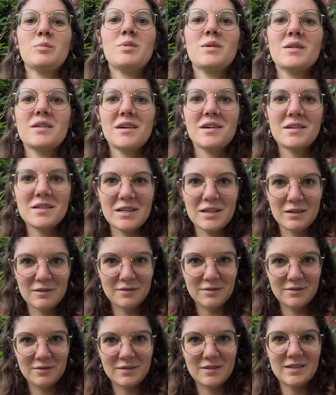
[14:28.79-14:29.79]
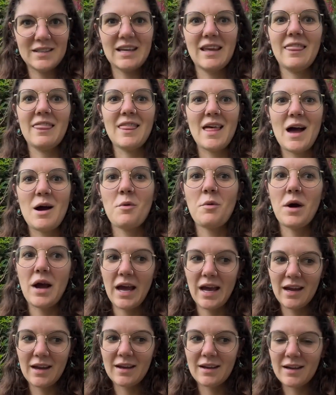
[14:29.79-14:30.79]
productive in that way,
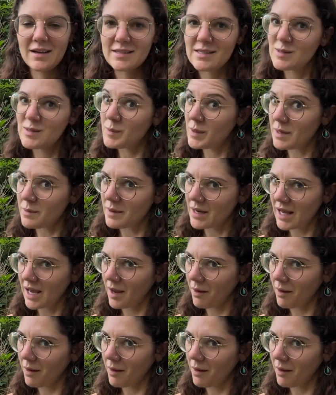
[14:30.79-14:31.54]
because it's been a minute.